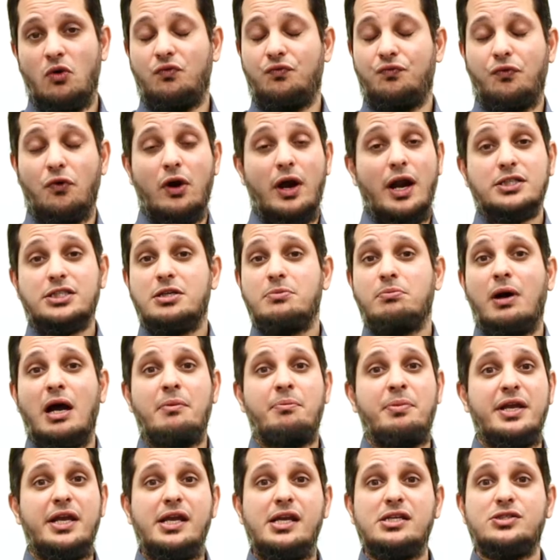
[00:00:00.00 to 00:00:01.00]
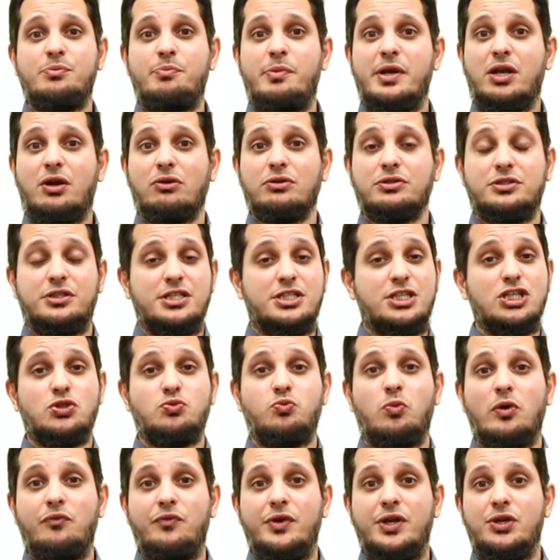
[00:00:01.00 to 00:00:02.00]
For us, it might be easy because this is
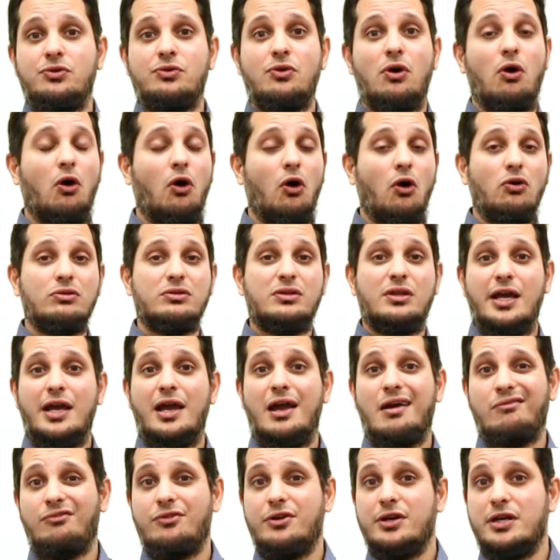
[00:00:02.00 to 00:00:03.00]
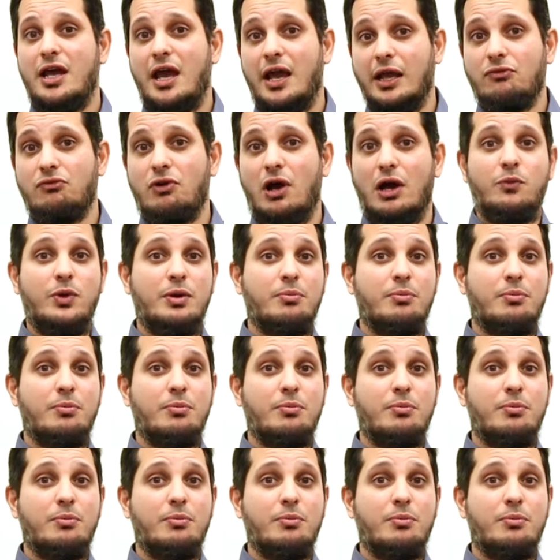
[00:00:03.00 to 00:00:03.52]
what we do all day, every day, right?